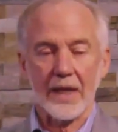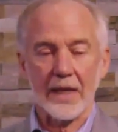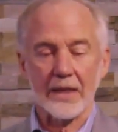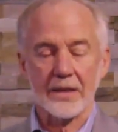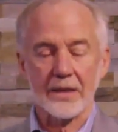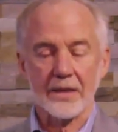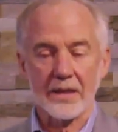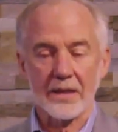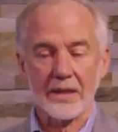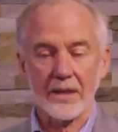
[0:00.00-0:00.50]

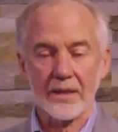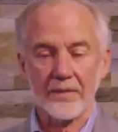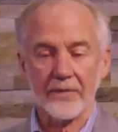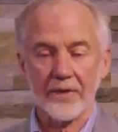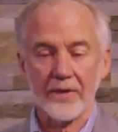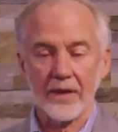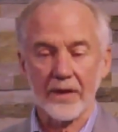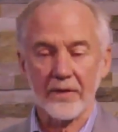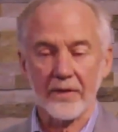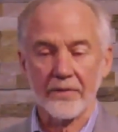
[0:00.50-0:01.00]
and see
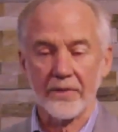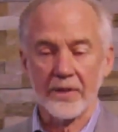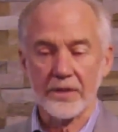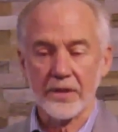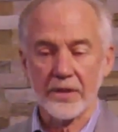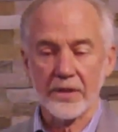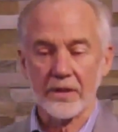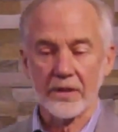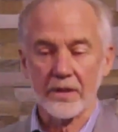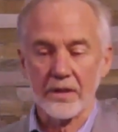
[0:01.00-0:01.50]
if our
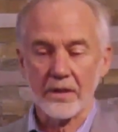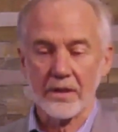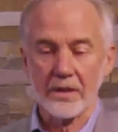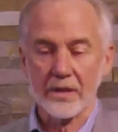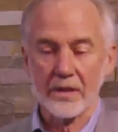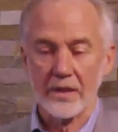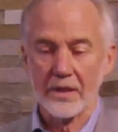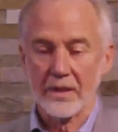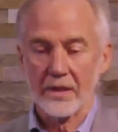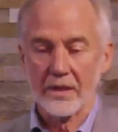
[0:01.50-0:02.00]
vision,
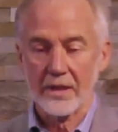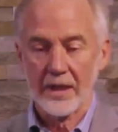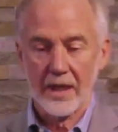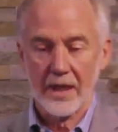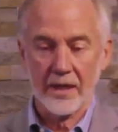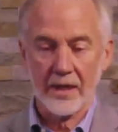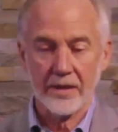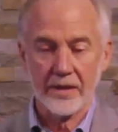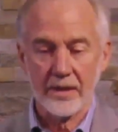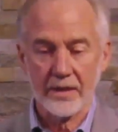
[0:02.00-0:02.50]

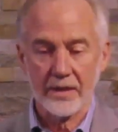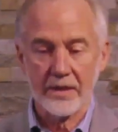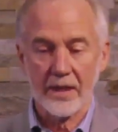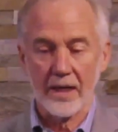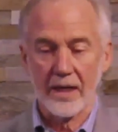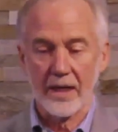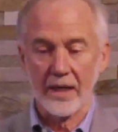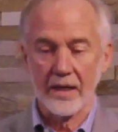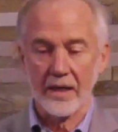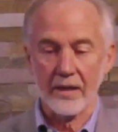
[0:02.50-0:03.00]
our
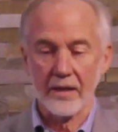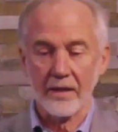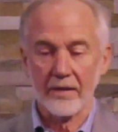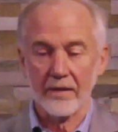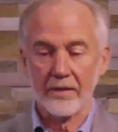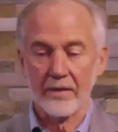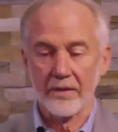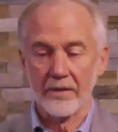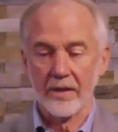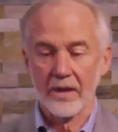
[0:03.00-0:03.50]
desire,
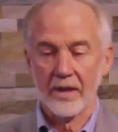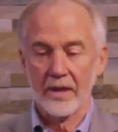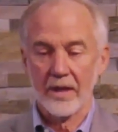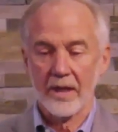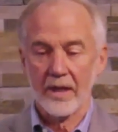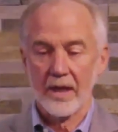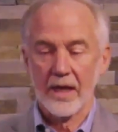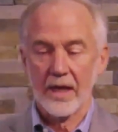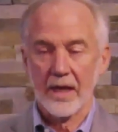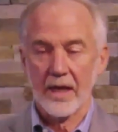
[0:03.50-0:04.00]

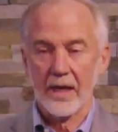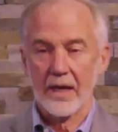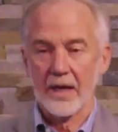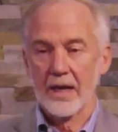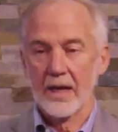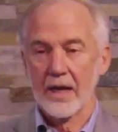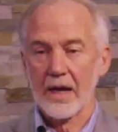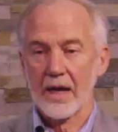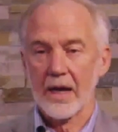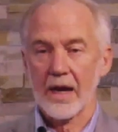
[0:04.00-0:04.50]

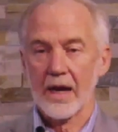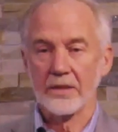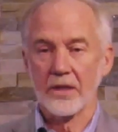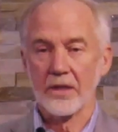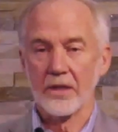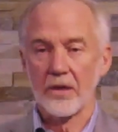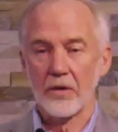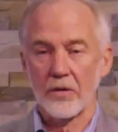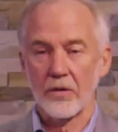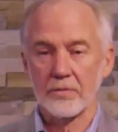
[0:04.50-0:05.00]
has
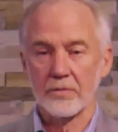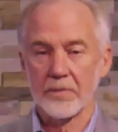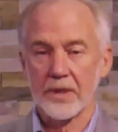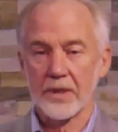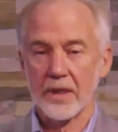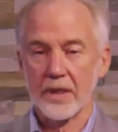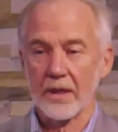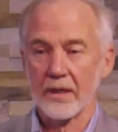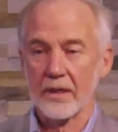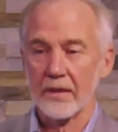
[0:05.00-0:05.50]
a home
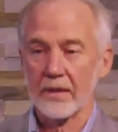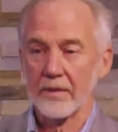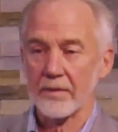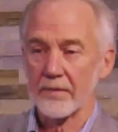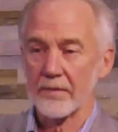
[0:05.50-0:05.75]
there.